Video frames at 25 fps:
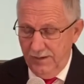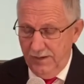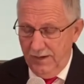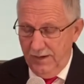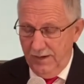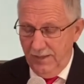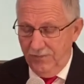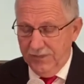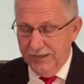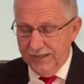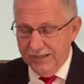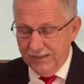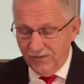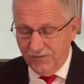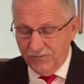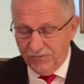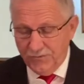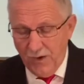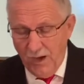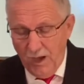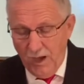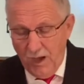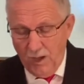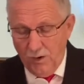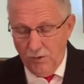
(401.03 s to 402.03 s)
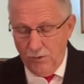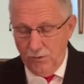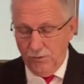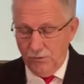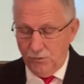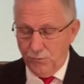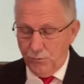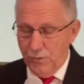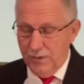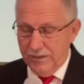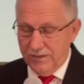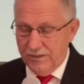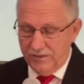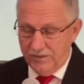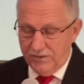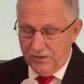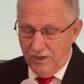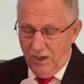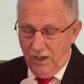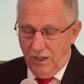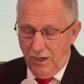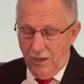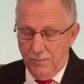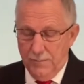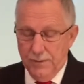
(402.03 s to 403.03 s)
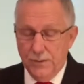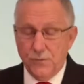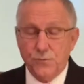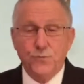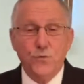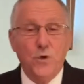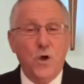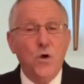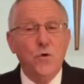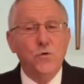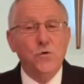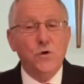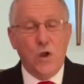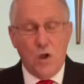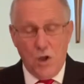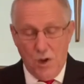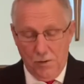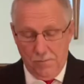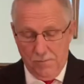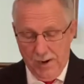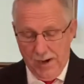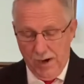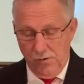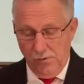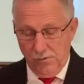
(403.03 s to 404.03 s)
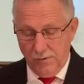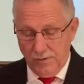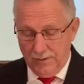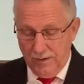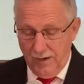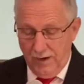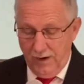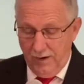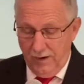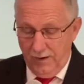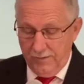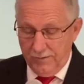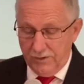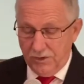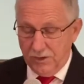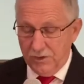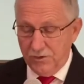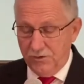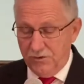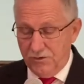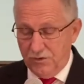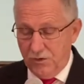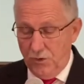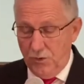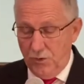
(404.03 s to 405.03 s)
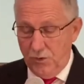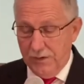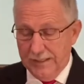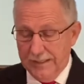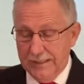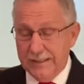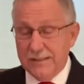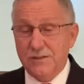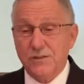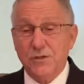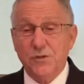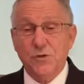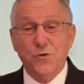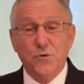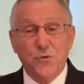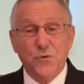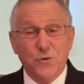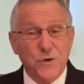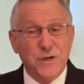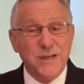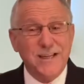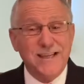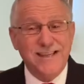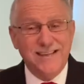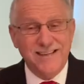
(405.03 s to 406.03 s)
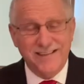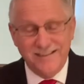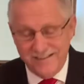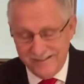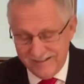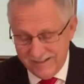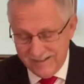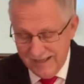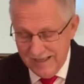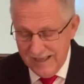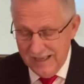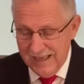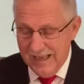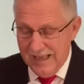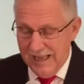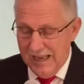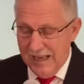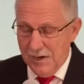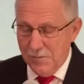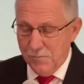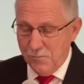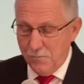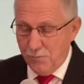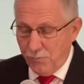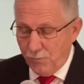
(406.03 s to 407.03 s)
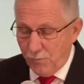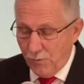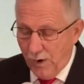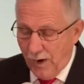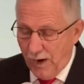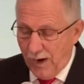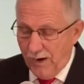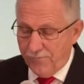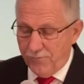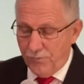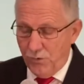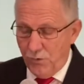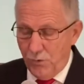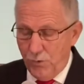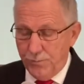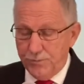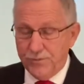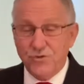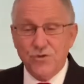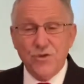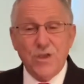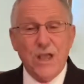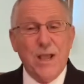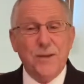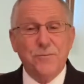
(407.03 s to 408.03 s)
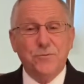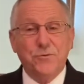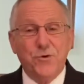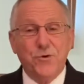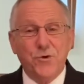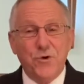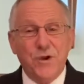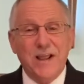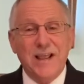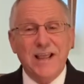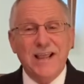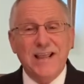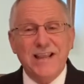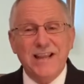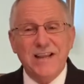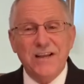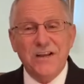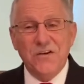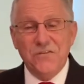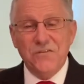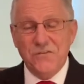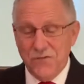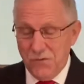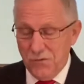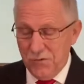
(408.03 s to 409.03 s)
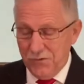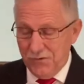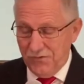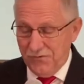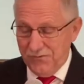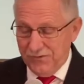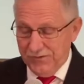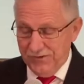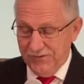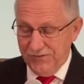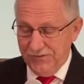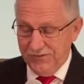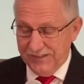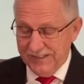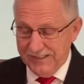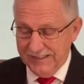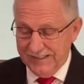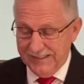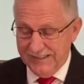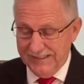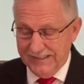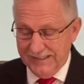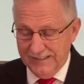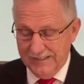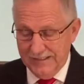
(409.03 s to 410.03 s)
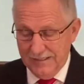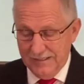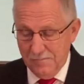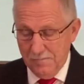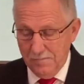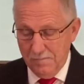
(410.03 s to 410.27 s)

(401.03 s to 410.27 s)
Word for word: This follows what Solomon wrote about God concerning decrees in Proverbs chapter 8, verse 15.